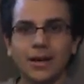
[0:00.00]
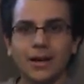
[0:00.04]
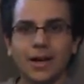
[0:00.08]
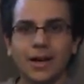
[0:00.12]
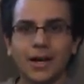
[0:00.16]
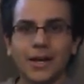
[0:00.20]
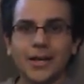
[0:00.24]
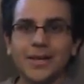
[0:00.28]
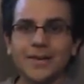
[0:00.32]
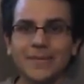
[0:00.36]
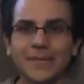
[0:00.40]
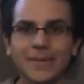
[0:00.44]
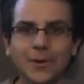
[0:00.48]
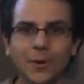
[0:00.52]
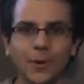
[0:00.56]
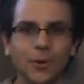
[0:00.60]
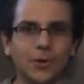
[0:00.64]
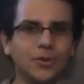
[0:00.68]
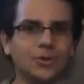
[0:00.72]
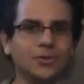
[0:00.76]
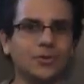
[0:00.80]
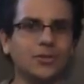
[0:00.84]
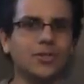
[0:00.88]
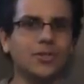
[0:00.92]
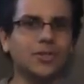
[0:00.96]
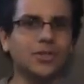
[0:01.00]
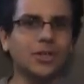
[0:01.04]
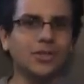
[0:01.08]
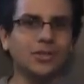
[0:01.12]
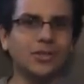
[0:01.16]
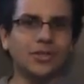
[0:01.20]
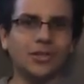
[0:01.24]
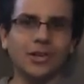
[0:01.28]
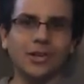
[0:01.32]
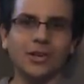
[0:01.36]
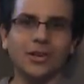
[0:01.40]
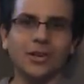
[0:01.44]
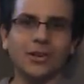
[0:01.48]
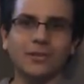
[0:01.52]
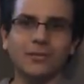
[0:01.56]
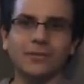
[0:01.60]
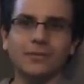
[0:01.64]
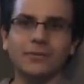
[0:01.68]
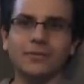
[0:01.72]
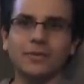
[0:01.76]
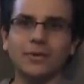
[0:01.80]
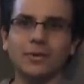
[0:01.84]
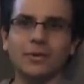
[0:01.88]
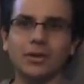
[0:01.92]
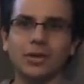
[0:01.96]
I'm going to start
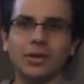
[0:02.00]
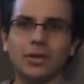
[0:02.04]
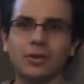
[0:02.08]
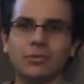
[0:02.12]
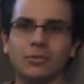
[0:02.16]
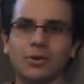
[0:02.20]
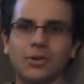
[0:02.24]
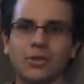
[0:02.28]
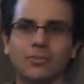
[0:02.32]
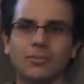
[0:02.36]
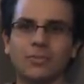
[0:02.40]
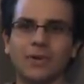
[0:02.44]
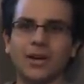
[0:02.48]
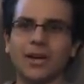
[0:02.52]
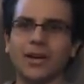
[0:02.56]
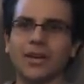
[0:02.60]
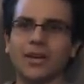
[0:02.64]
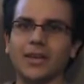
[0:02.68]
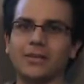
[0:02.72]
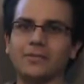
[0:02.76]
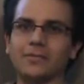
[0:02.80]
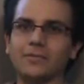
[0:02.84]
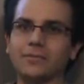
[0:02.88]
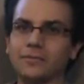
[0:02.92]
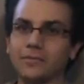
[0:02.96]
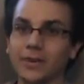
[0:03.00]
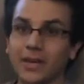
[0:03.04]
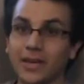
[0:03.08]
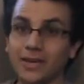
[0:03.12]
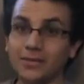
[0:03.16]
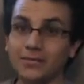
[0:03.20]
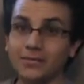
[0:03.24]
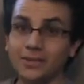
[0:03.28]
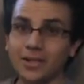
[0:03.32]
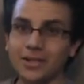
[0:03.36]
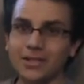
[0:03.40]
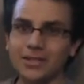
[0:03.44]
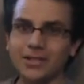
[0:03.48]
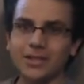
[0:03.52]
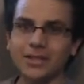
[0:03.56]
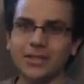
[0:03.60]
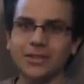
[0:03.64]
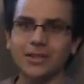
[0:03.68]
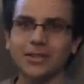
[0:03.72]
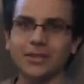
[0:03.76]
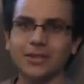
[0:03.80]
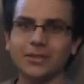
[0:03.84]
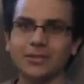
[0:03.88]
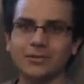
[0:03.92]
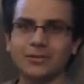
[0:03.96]
off with my favorite,
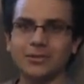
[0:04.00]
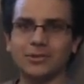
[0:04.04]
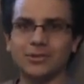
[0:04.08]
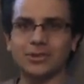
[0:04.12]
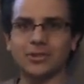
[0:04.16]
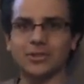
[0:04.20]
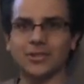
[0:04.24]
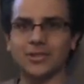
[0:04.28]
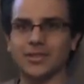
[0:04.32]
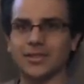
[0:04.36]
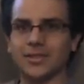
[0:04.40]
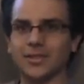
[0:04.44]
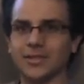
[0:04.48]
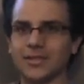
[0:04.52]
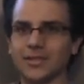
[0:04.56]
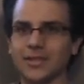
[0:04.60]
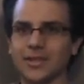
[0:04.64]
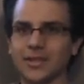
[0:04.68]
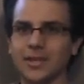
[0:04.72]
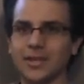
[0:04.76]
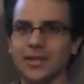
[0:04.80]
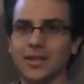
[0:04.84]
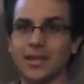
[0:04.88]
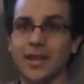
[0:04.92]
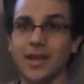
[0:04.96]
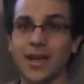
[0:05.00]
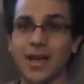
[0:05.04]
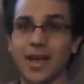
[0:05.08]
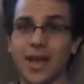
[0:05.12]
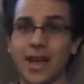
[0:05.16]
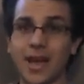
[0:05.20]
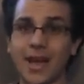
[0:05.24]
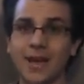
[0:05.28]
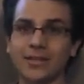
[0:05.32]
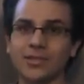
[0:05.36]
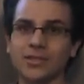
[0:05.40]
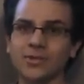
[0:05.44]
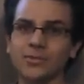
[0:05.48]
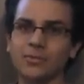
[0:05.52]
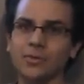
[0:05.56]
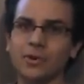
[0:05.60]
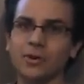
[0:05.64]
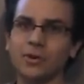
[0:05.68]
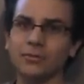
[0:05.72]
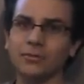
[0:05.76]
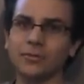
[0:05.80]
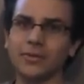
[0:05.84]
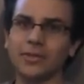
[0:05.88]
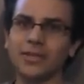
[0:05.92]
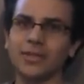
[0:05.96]
which is
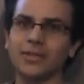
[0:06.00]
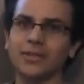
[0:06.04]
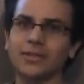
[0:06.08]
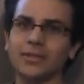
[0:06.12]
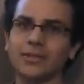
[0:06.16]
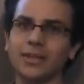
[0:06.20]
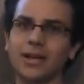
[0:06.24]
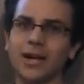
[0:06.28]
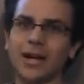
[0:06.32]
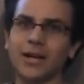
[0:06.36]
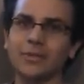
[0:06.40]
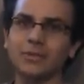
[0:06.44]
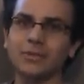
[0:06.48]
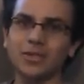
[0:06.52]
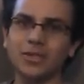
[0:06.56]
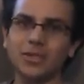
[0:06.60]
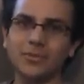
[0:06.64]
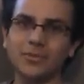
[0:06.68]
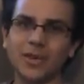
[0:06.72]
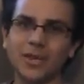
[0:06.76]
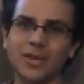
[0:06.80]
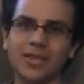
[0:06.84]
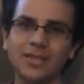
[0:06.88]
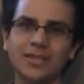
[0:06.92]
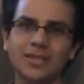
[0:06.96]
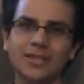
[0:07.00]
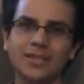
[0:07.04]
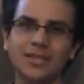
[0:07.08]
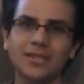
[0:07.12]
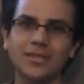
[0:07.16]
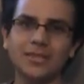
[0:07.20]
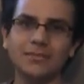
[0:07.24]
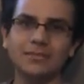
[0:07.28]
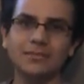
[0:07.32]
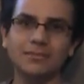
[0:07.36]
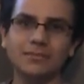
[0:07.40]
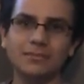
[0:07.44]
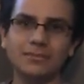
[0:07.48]
Asimovian Hyperspace.